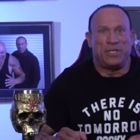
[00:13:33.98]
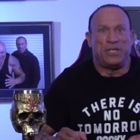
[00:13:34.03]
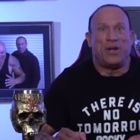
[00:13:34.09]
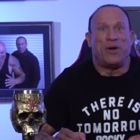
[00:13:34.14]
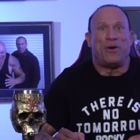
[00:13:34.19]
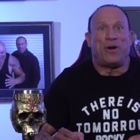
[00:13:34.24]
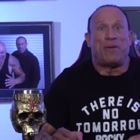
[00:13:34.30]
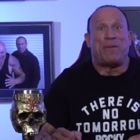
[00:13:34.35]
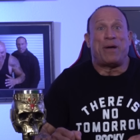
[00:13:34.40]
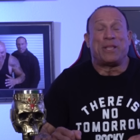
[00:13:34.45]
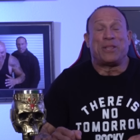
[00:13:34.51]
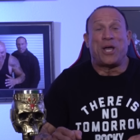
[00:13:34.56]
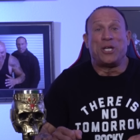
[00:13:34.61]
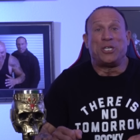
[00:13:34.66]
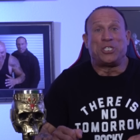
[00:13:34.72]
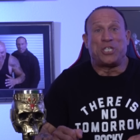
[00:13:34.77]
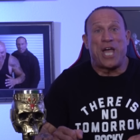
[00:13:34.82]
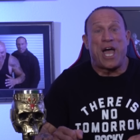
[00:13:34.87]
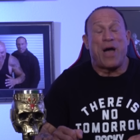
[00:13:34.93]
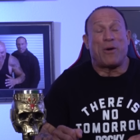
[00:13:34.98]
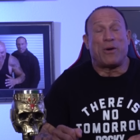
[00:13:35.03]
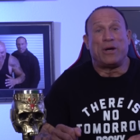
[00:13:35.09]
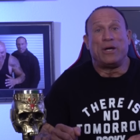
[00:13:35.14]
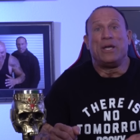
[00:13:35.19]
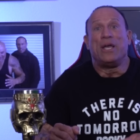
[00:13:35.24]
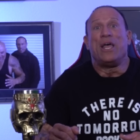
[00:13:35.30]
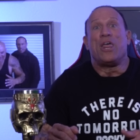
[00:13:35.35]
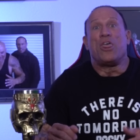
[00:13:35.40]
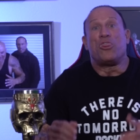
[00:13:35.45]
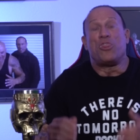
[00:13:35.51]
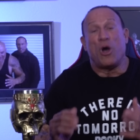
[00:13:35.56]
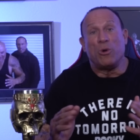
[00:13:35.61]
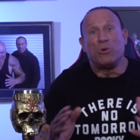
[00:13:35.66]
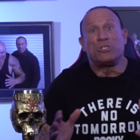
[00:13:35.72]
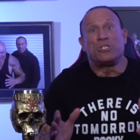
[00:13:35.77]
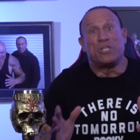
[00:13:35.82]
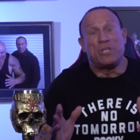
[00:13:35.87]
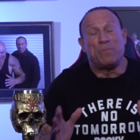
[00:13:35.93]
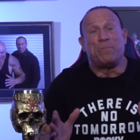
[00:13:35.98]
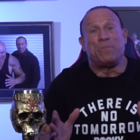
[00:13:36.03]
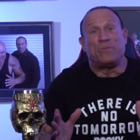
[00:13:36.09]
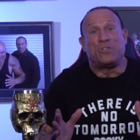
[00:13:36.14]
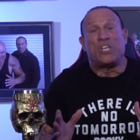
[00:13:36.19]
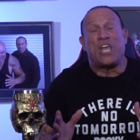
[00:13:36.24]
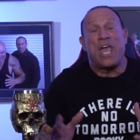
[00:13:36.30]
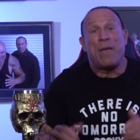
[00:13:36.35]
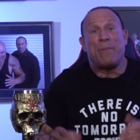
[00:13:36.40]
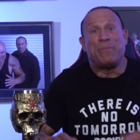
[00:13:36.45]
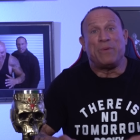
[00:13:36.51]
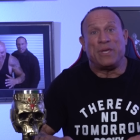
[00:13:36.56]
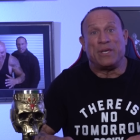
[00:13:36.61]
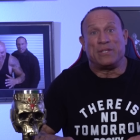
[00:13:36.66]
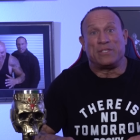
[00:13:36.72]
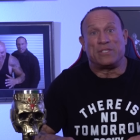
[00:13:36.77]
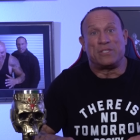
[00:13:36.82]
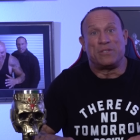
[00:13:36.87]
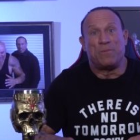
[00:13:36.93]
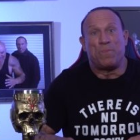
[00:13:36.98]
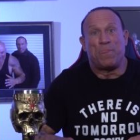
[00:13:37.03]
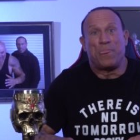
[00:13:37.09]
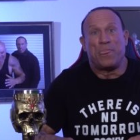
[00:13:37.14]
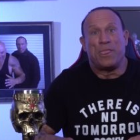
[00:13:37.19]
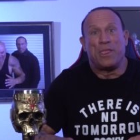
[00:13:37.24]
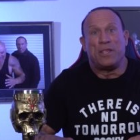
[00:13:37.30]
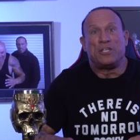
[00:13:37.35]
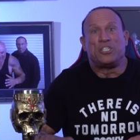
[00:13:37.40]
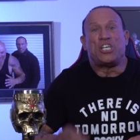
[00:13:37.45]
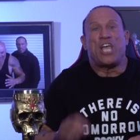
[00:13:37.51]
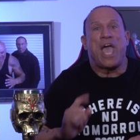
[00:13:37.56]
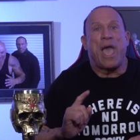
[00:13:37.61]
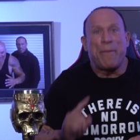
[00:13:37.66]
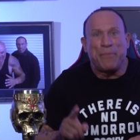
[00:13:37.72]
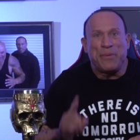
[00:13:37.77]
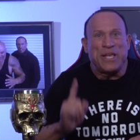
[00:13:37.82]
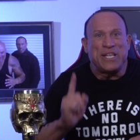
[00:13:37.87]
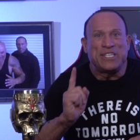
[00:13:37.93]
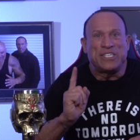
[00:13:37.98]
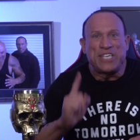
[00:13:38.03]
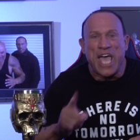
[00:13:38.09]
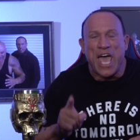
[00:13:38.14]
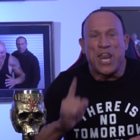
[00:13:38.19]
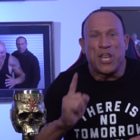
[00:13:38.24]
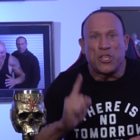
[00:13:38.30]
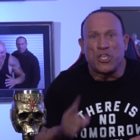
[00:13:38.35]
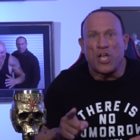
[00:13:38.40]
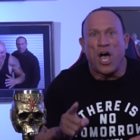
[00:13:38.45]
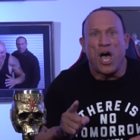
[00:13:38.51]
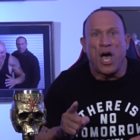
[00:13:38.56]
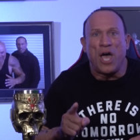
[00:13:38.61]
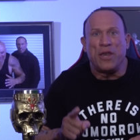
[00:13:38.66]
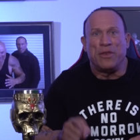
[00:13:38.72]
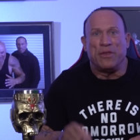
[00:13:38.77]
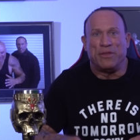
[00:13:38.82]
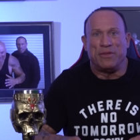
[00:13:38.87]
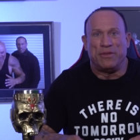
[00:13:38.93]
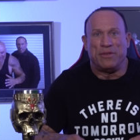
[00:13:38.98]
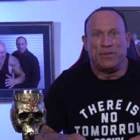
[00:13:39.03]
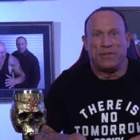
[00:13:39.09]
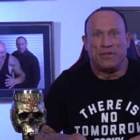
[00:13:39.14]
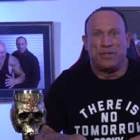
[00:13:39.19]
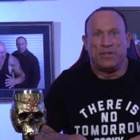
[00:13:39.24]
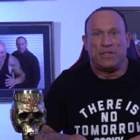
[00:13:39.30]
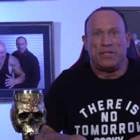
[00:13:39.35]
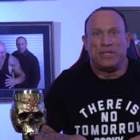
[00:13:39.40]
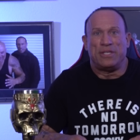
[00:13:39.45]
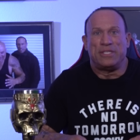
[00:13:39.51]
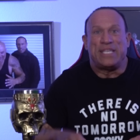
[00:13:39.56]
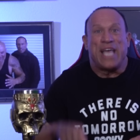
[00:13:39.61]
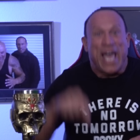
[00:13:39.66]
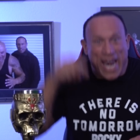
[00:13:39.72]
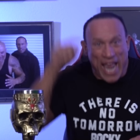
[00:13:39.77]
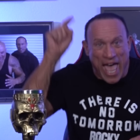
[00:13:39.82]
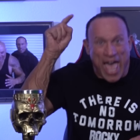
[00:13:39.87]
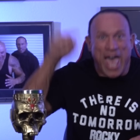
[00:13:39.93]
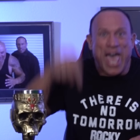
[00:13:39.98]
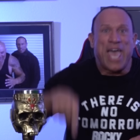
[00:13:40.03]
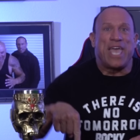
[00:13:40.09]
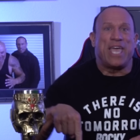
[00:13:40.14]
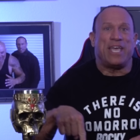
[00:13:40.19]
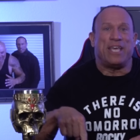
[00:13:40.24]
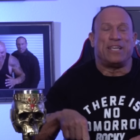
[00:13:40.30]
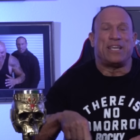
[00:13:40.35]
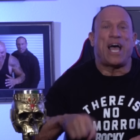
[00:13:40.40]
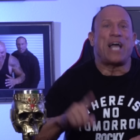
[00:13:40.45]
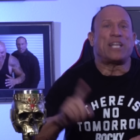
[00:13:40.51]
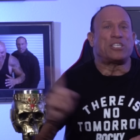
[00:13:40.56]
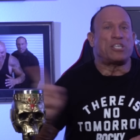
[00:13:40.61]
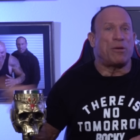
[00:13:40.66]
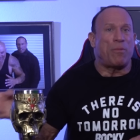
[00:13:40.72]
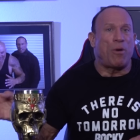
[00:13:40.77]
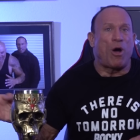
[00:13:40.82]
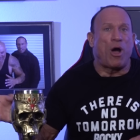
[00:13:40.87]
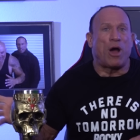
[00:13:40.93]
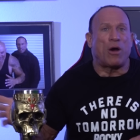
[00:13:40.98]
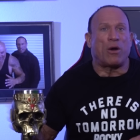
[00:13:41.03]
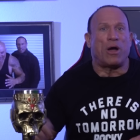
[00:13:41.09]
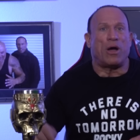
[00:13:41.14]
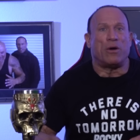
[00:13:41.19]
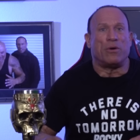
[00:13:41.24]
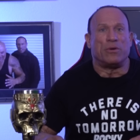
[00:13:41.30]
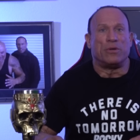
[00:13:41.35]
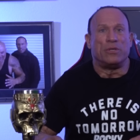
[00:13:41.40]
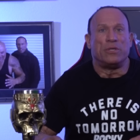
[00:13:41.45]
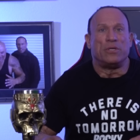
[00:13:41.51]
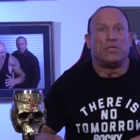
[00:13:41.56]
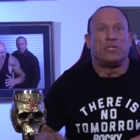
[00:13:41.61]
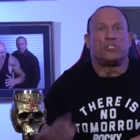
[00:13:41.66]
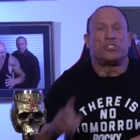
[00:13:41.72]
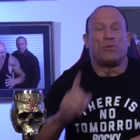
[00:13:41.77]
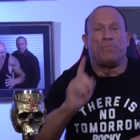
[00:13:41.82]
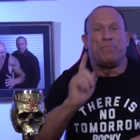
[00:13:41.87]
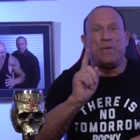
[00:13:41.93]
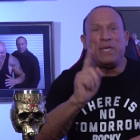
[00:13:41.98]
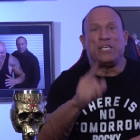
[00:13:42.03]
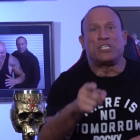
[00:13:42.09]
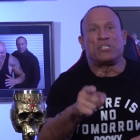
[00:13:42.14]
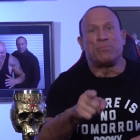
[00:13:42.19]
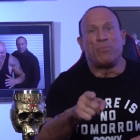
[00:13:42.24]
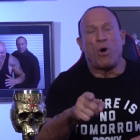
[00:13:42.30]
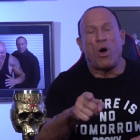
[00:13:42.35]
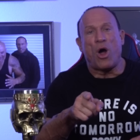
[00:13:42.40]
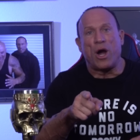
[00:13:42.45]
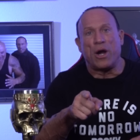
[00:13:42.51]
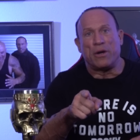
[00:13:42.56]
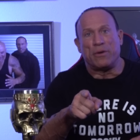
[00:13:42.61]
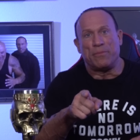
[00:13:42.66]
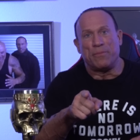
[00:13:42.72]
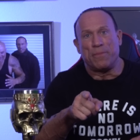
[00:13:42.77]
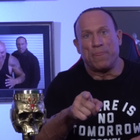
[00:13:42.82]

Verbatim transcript: you know, on my lunch hour. Those are the champions. Champions get it done today, not tomorrow. So be smart.